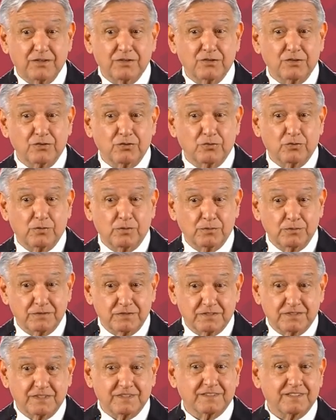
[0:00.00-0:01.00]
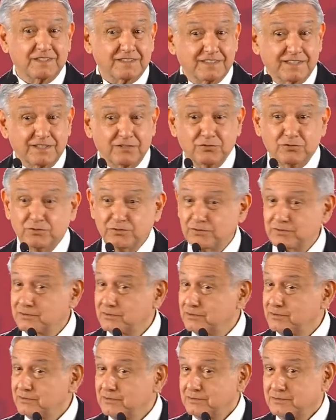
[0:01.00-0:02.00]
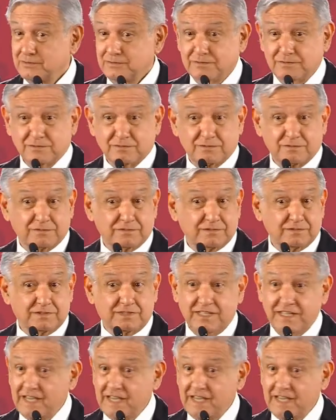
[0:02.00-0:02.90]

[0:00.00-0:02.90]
So this matter, we're going to be dealing with